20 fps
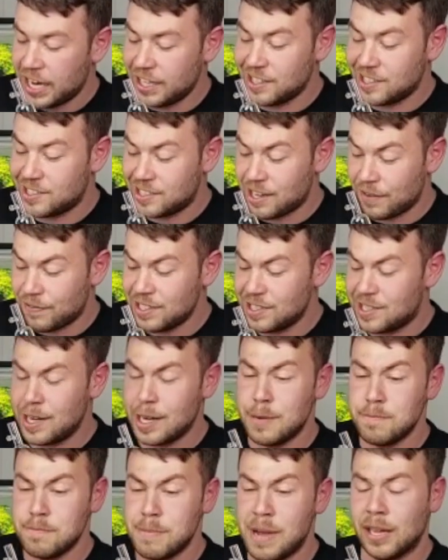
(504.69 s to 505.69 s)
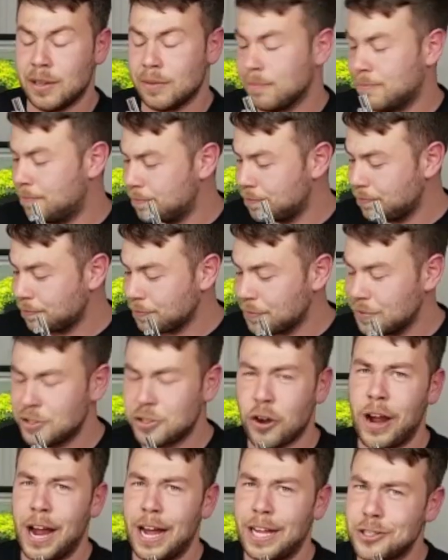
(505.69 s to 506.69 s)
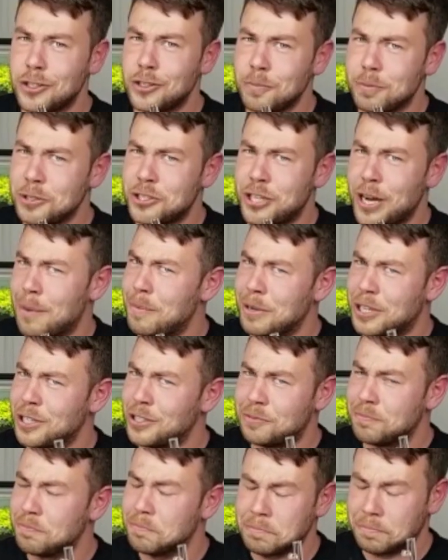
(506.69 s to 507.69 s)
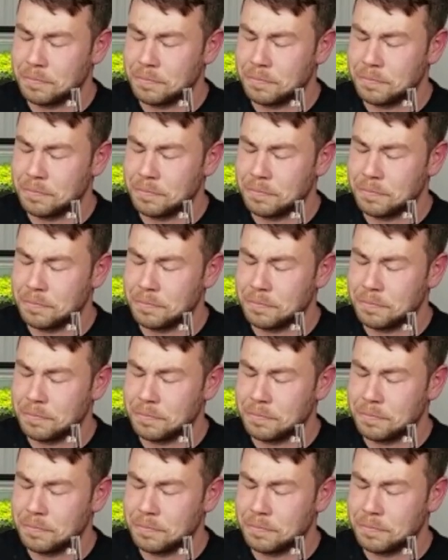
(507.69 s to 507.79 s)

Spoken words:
and a 17 mil. Sorry, I had to double check because